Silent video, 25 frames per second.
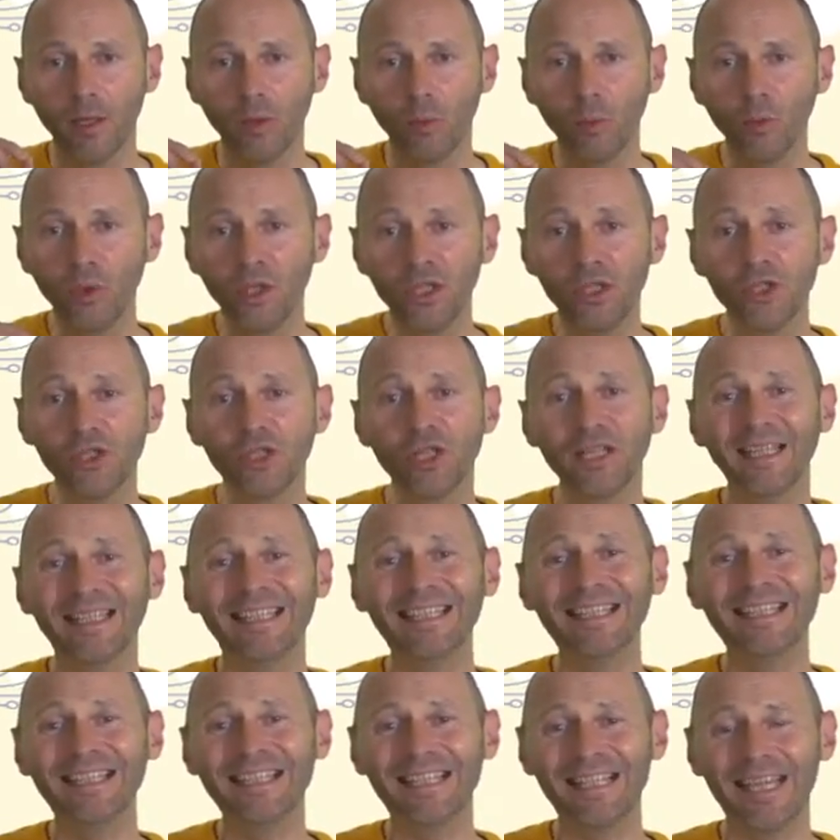which
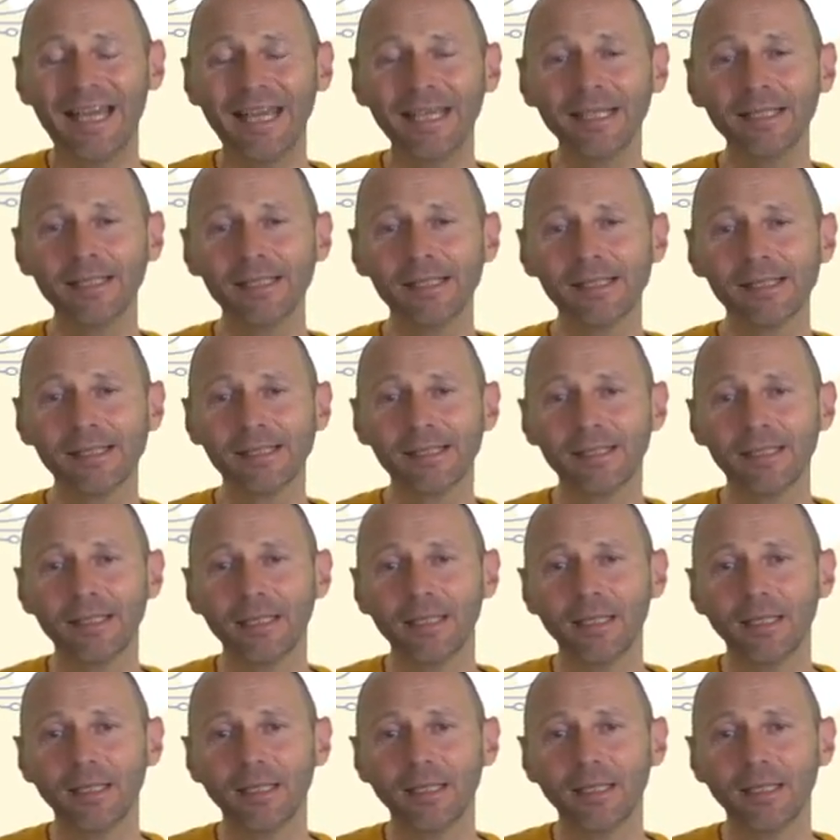indicates